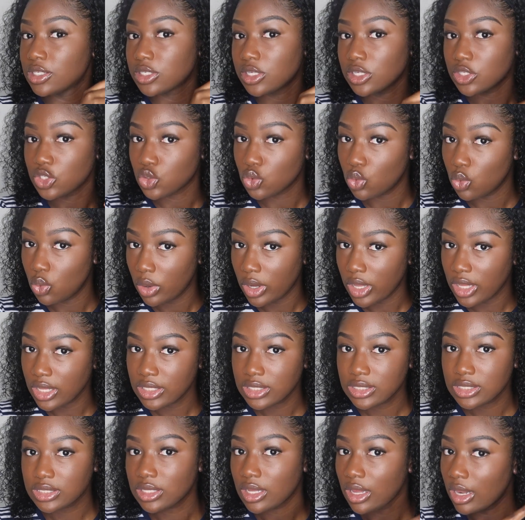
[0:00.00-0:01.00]

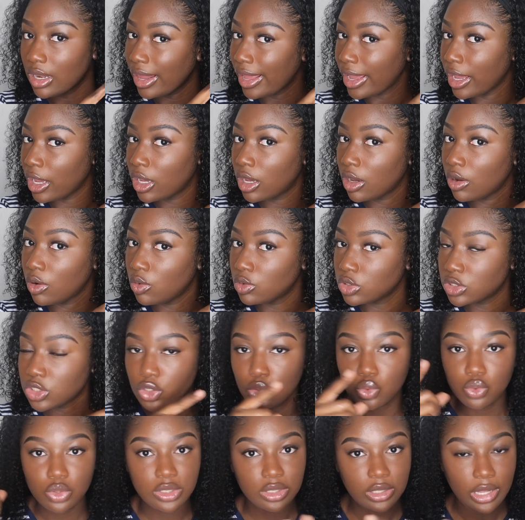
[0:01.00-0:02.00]
twist like
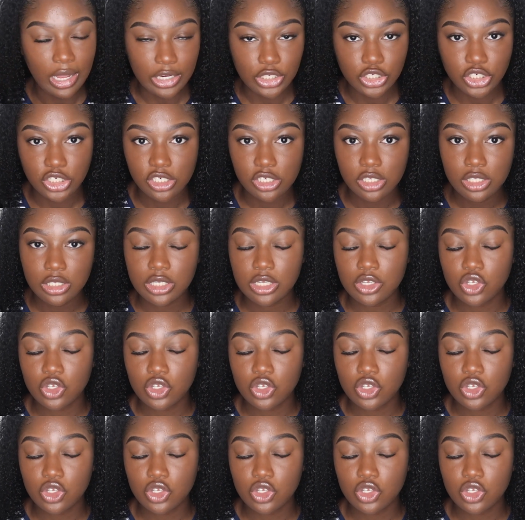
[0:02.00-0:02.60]
2 sections